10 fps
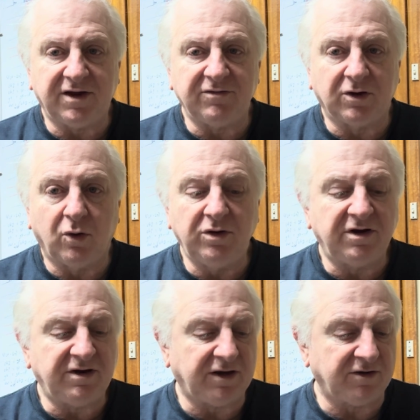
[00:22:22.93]
even coin
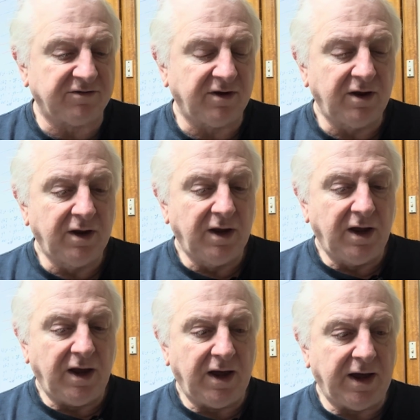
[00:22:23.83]
detectors.
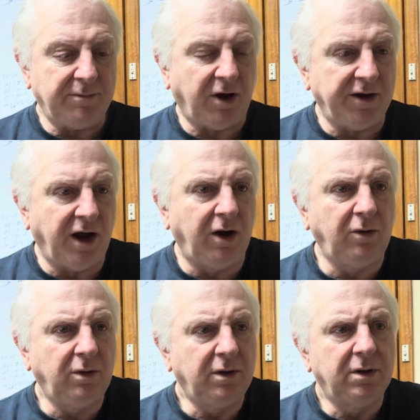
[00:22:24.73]
I know.